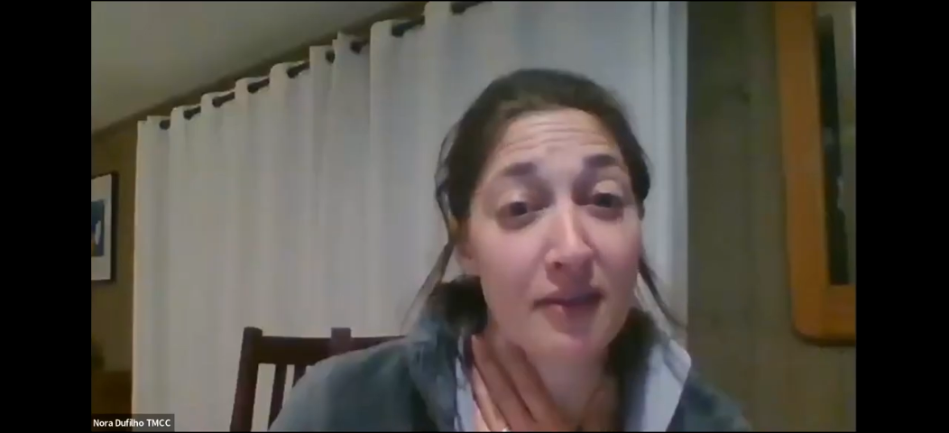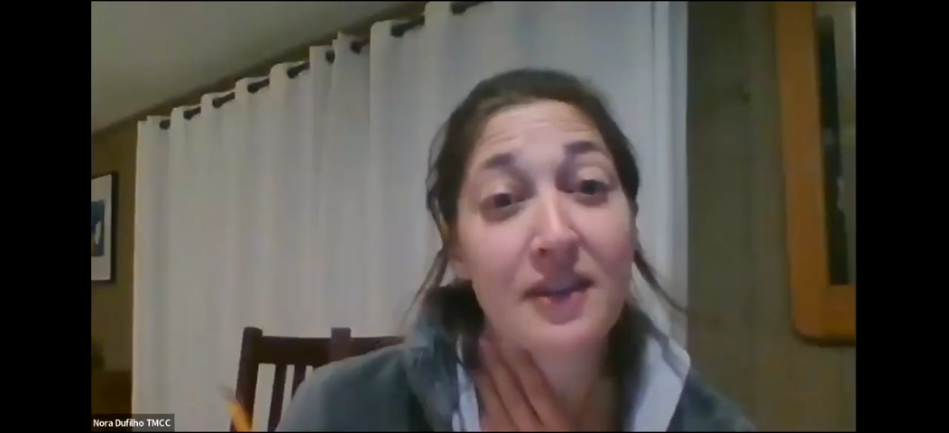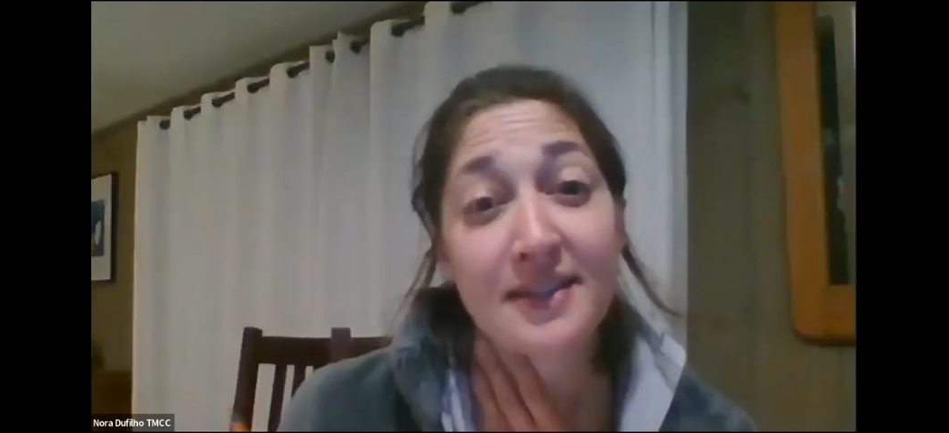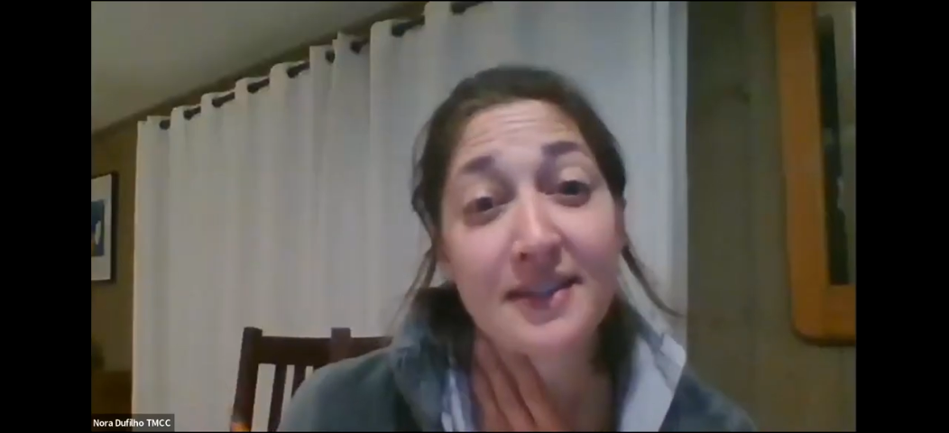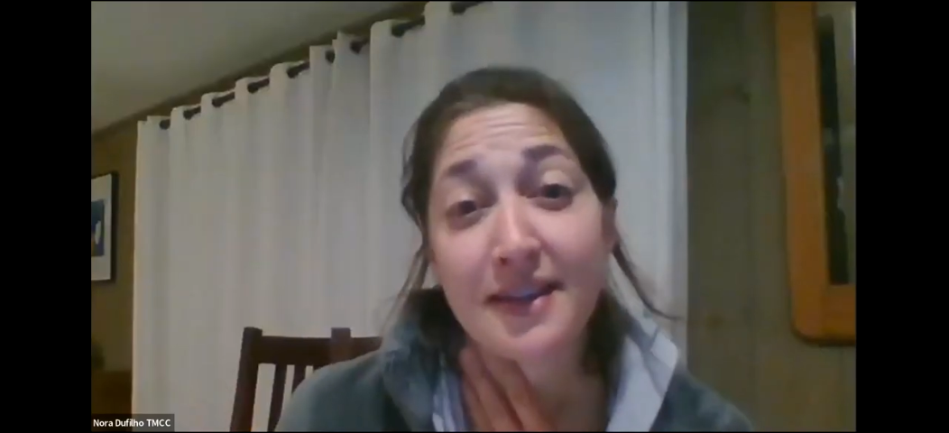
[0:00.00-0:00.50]

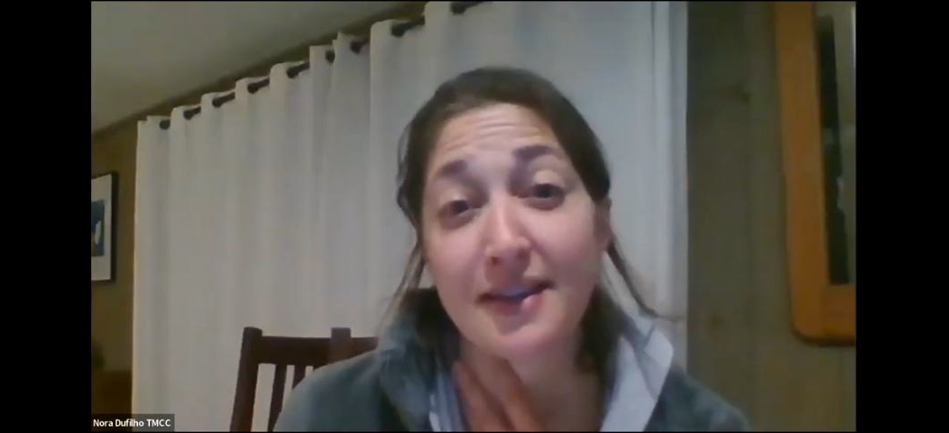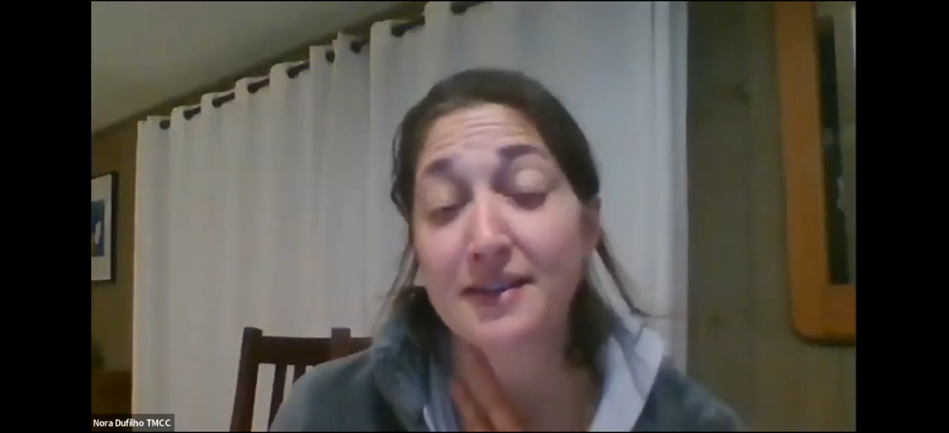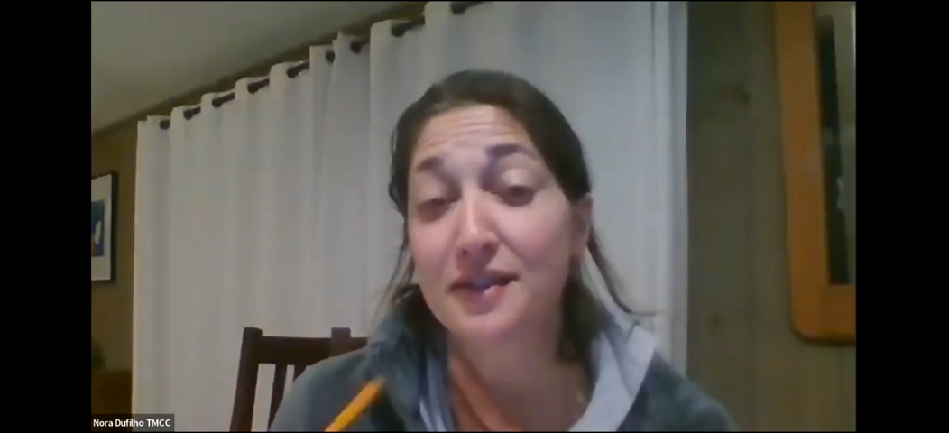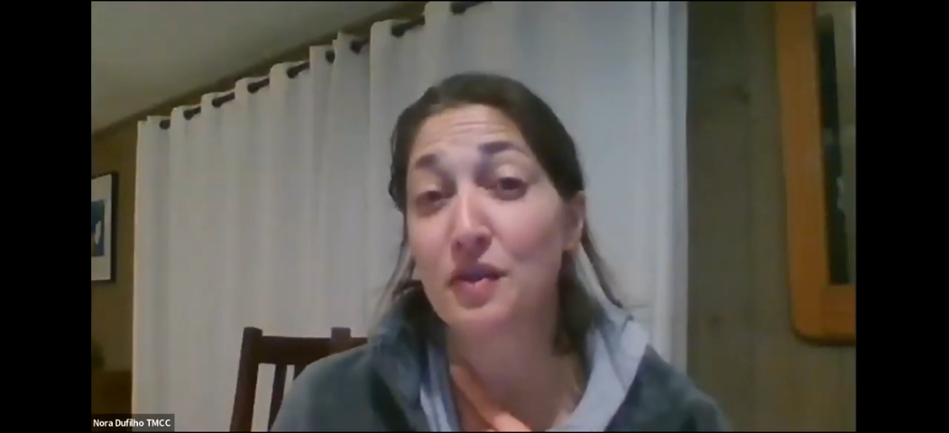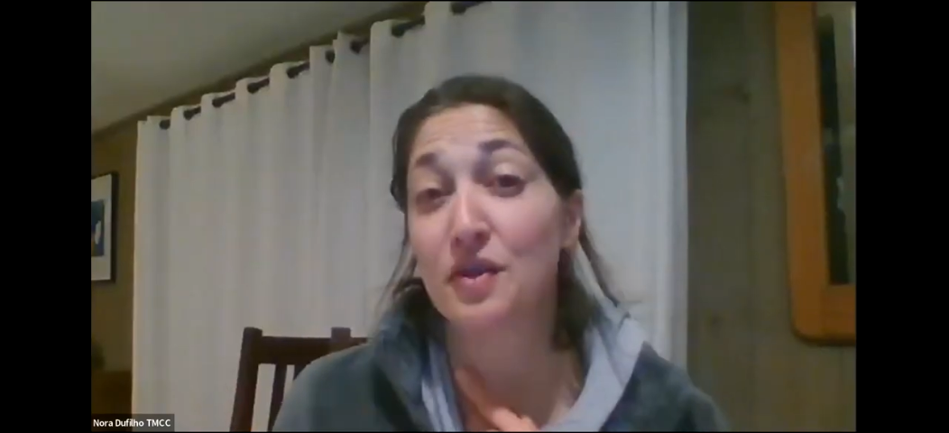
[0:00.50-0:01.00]
this
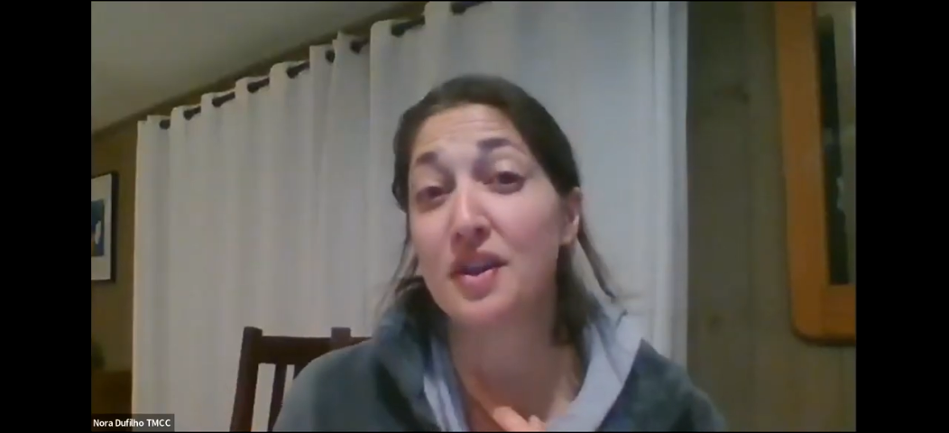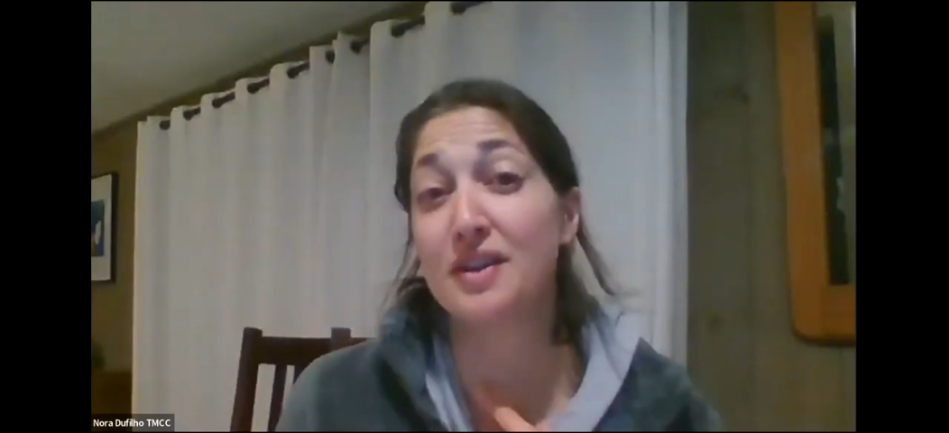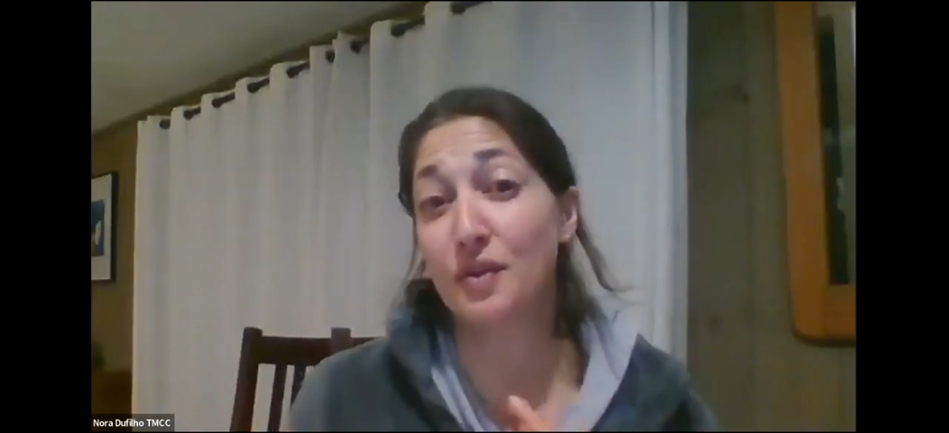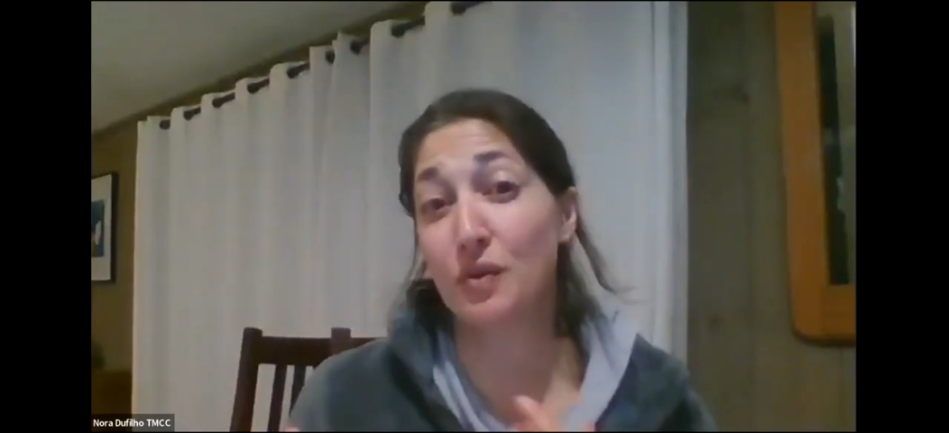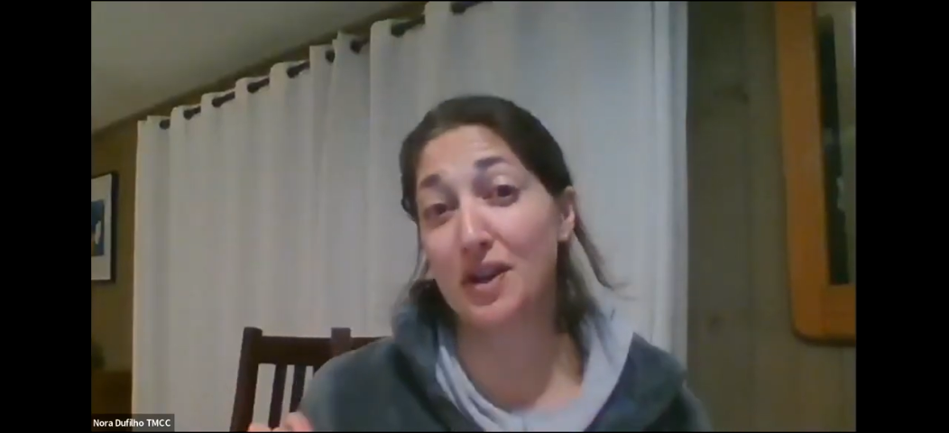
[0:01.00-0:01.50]
is so
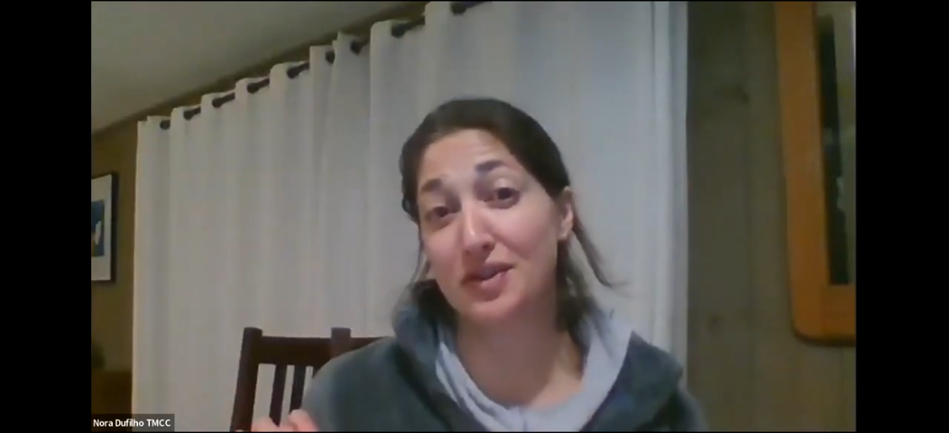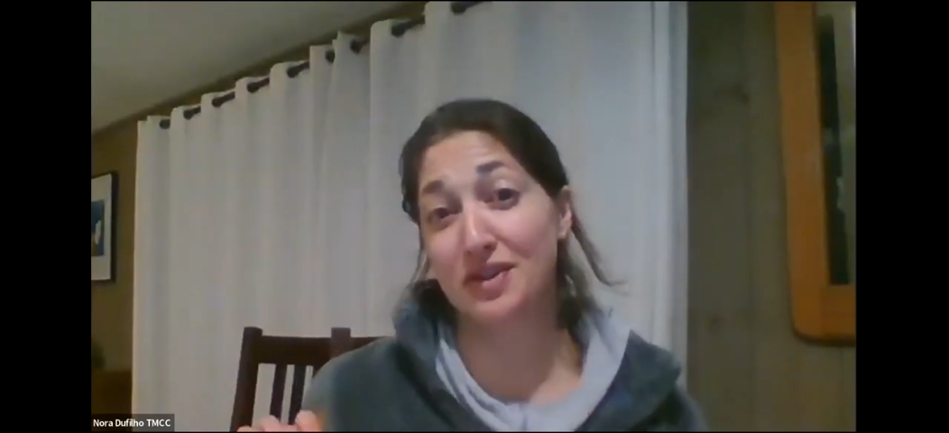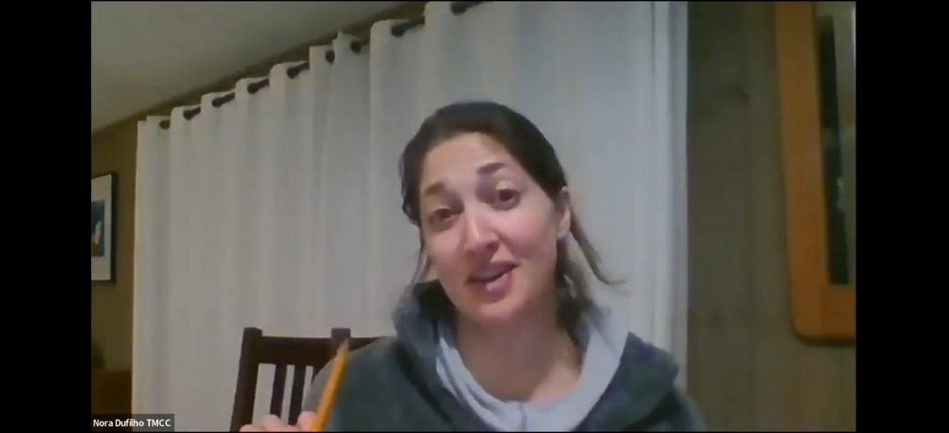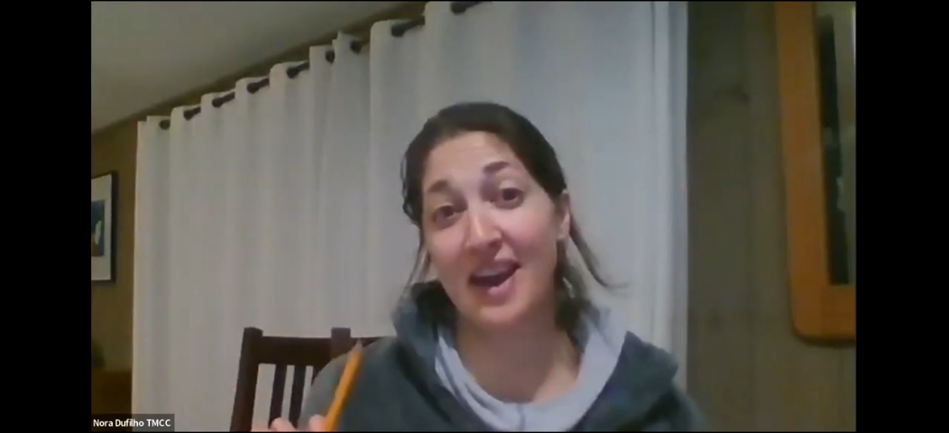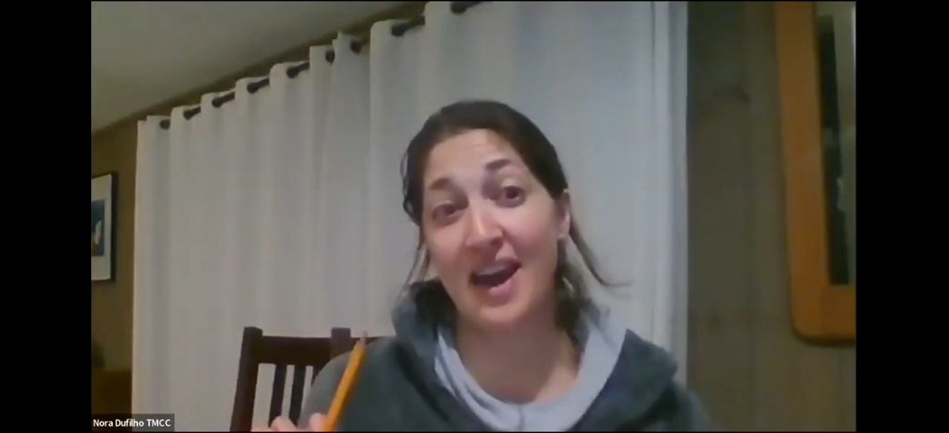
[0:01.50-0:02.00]
this
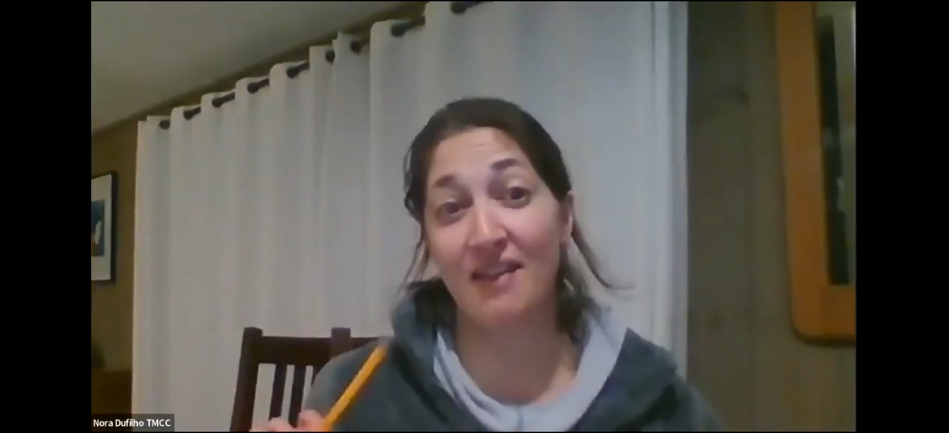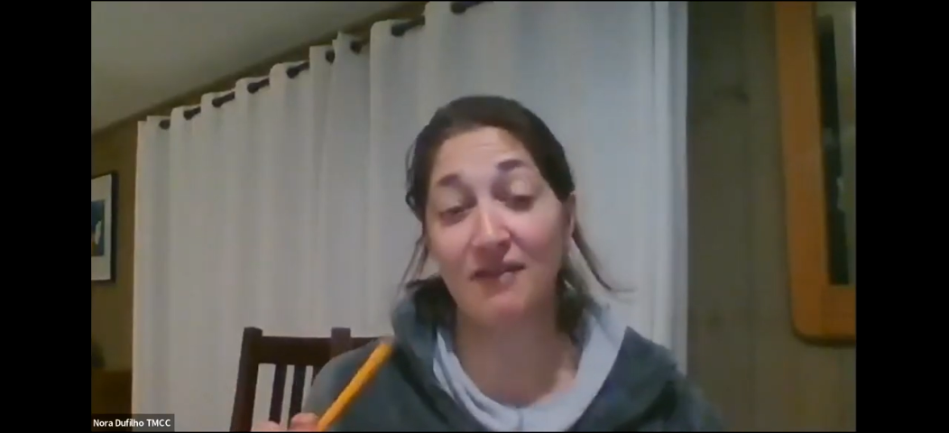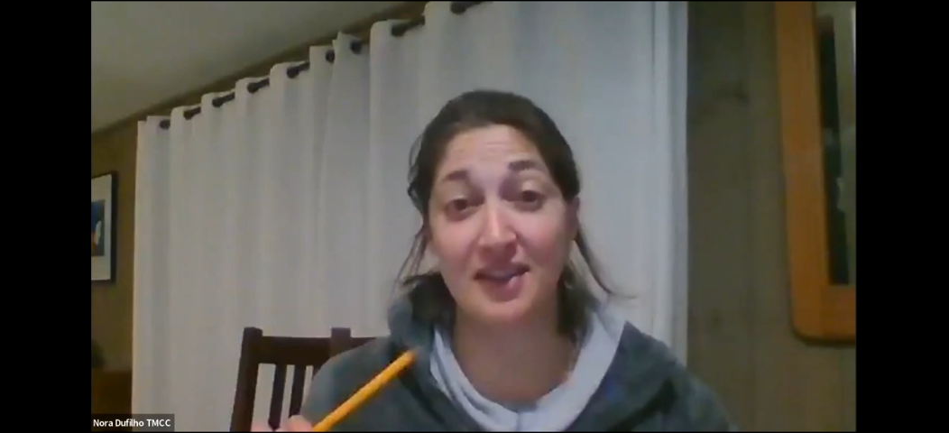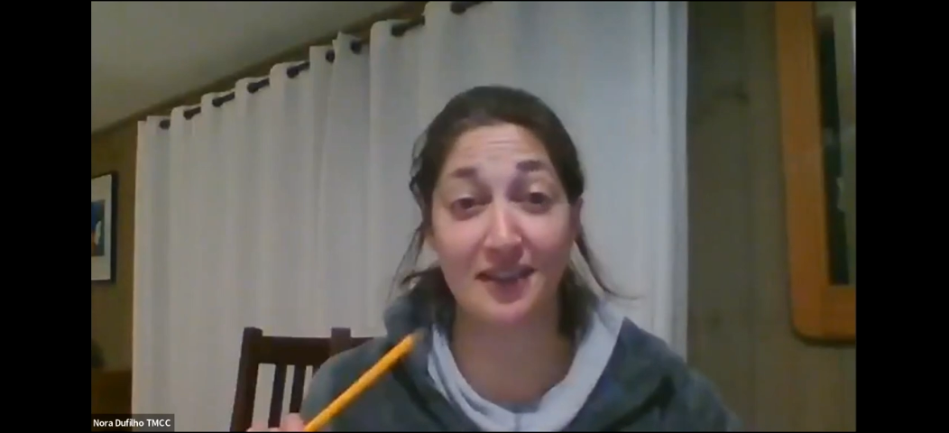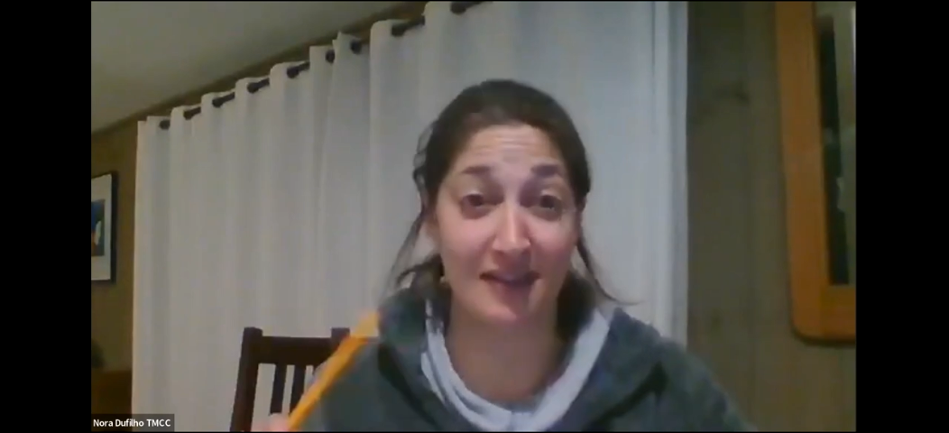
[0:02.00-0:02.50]
question I have.